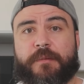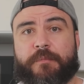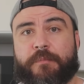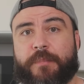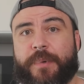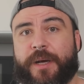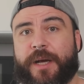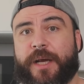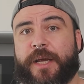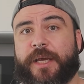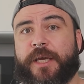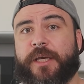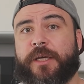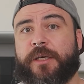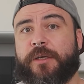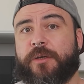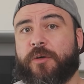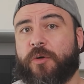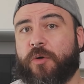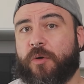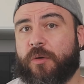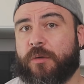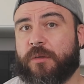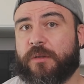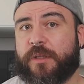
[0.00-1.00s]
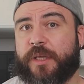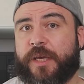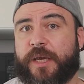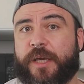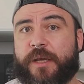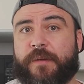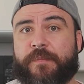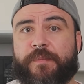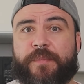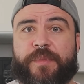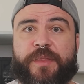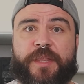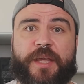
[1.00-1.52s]
by
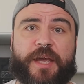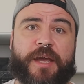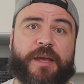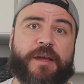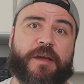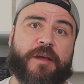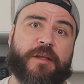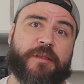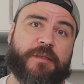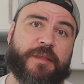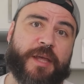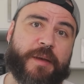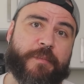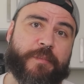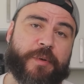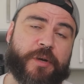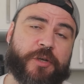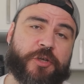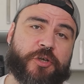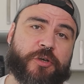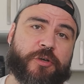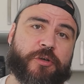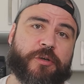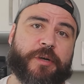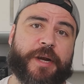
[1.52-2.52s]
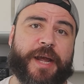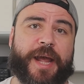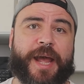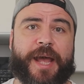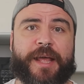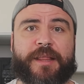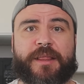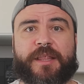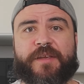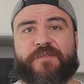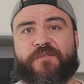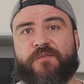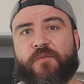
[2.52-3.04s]
holding the temperature
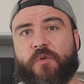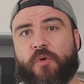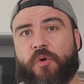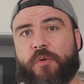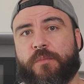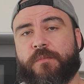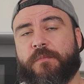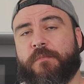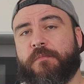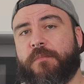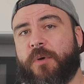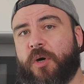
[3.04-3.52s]
and the foam